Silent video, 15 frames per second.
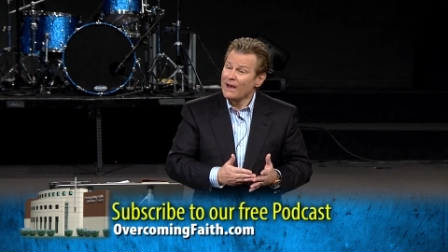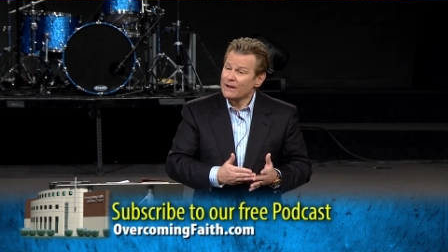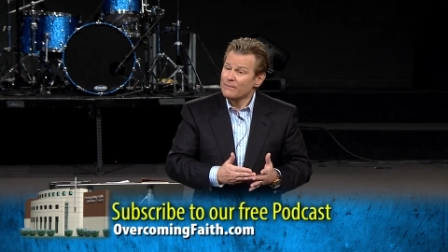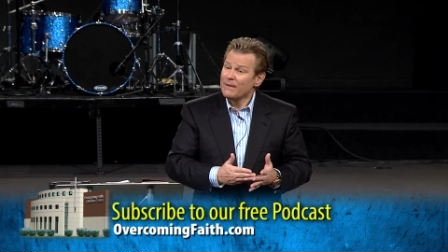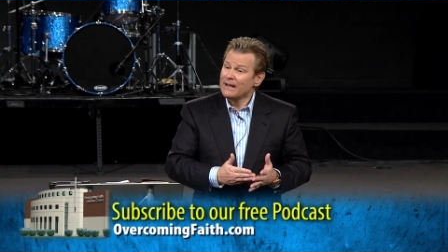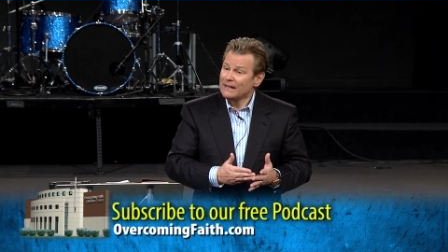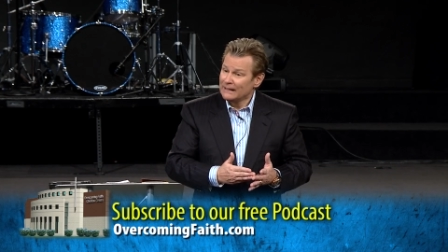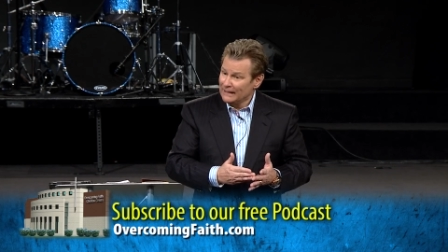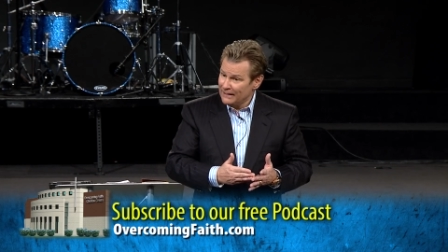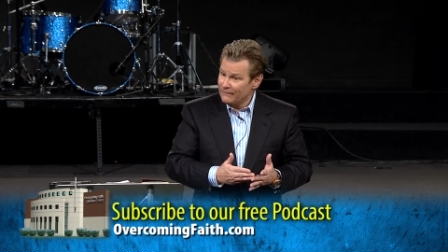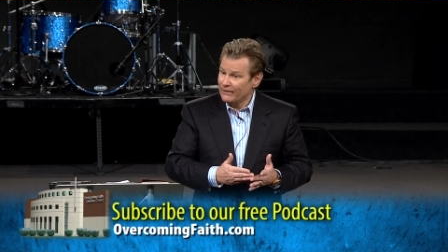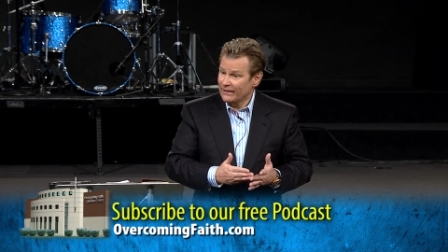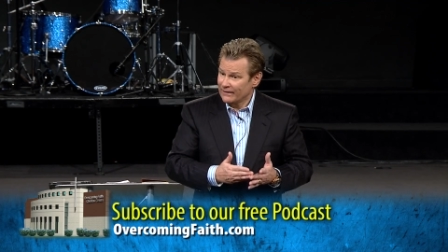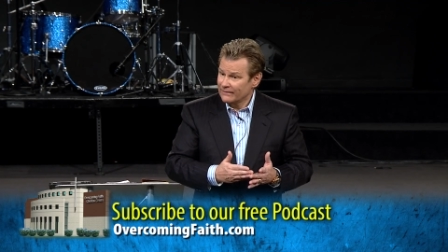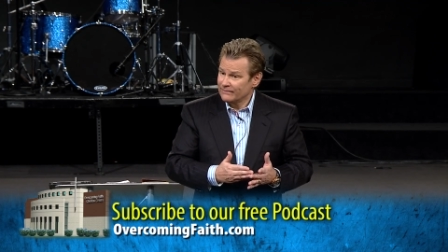how to make a
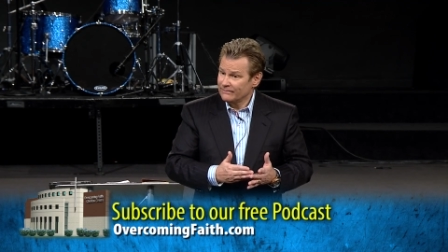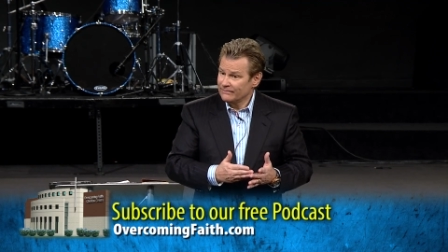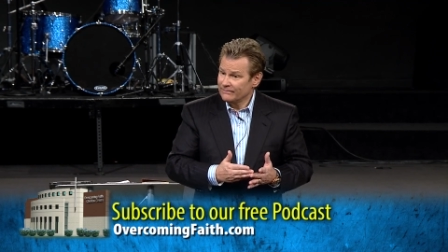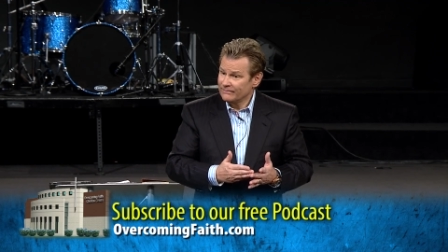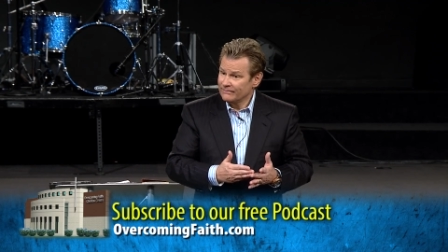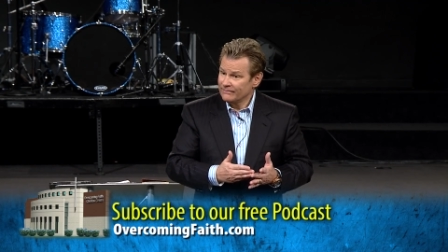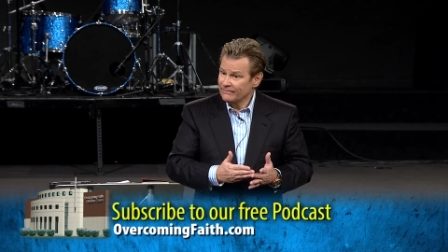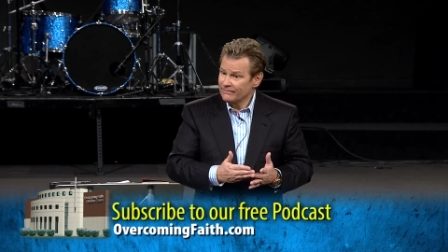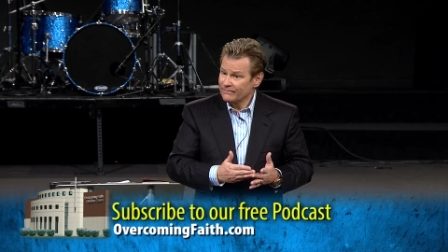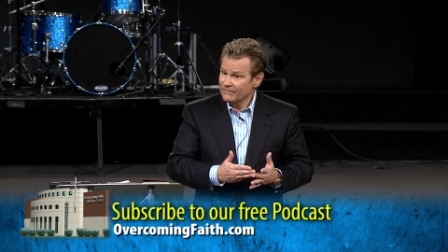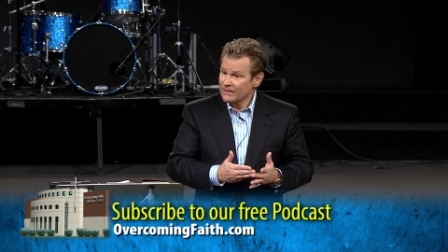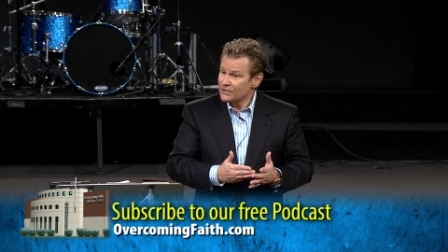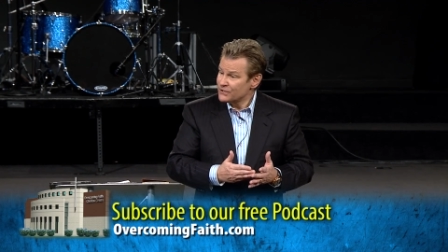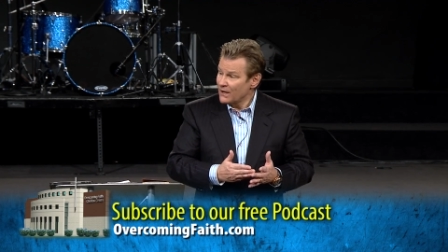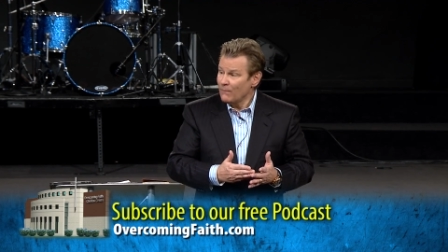living
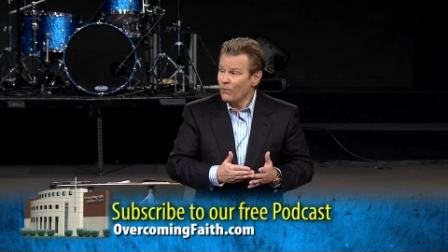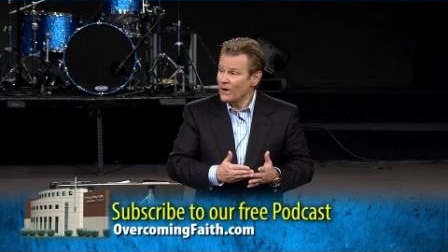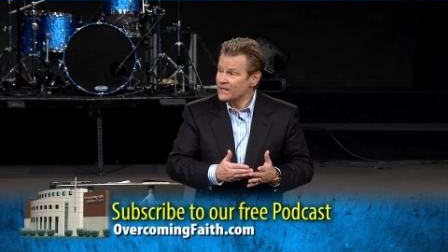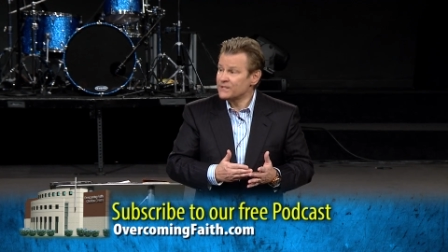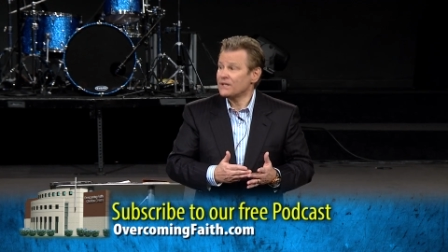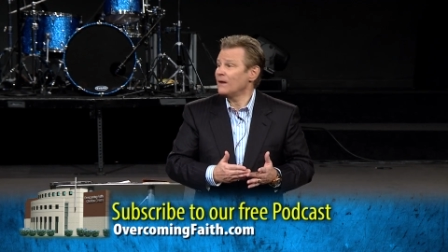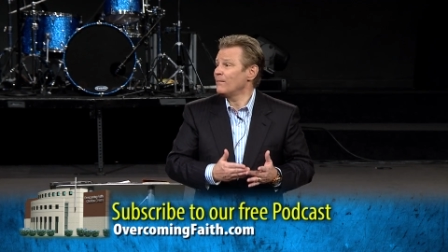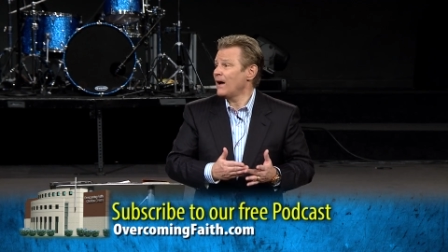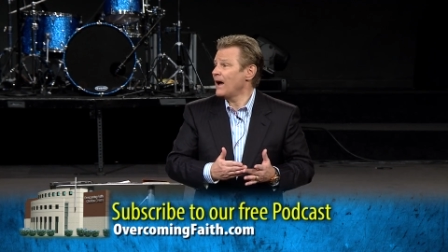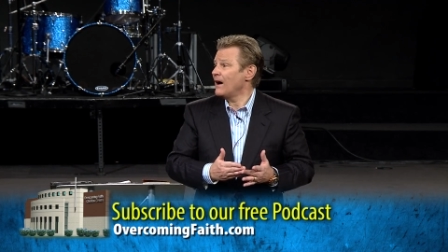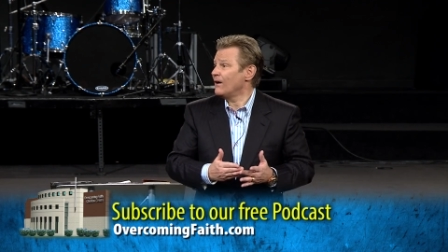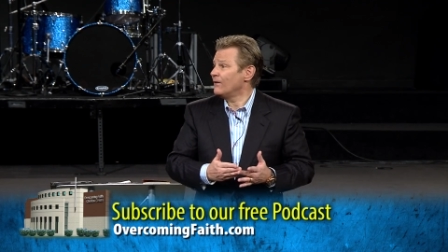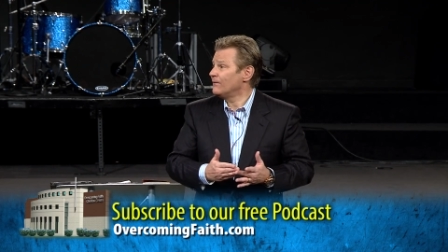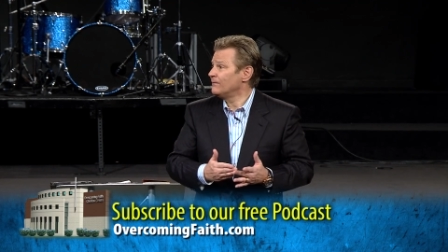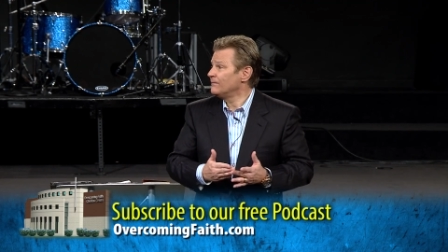some way
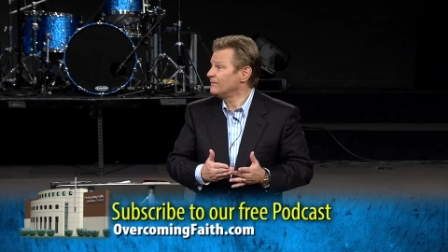somehow.